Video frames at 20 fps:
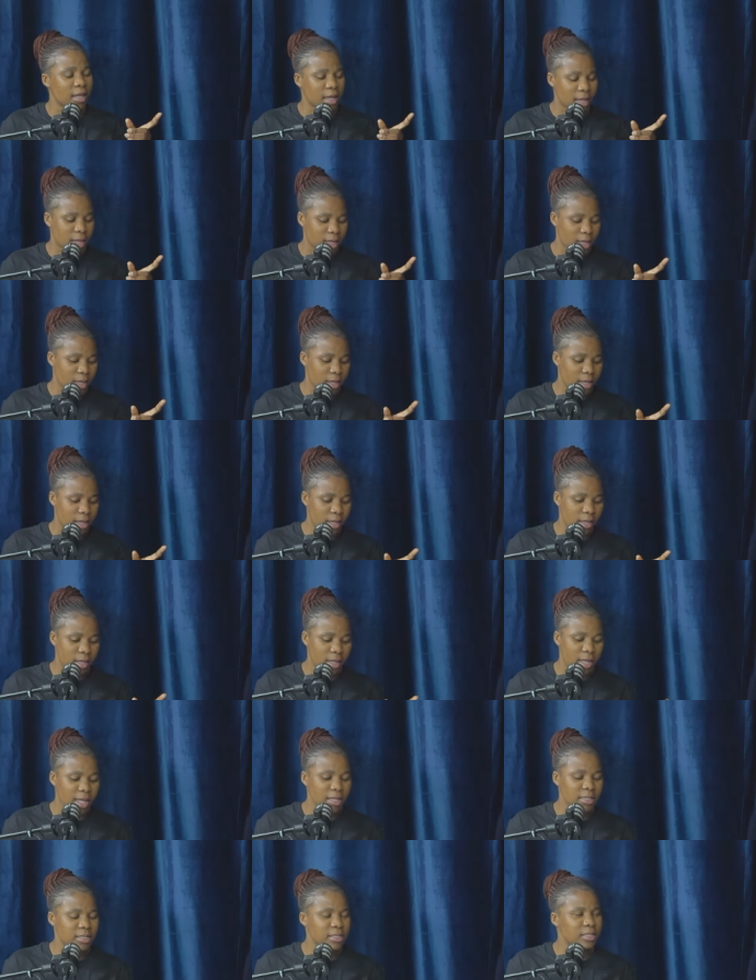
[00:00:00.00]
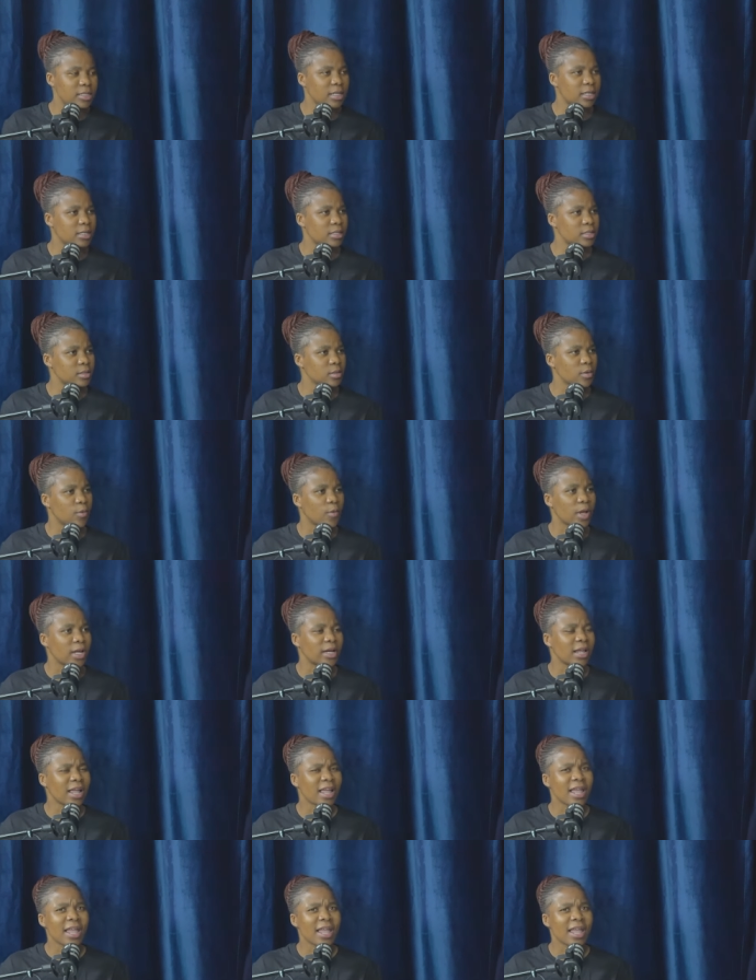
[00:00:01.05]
uh, uh, uh, accident one.